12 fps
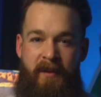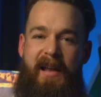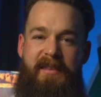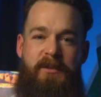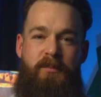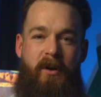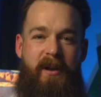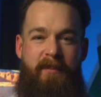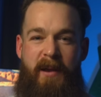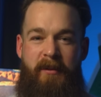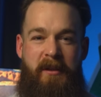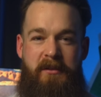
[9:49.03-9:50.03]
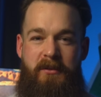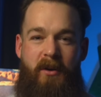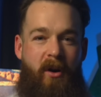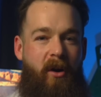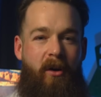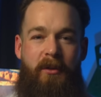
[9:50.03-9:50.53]
At this point, I'm able to do
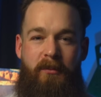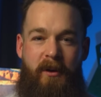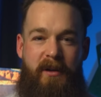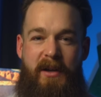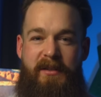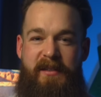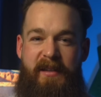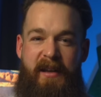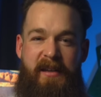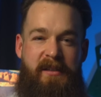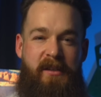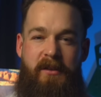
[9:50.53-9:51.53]
all the workouts that I need to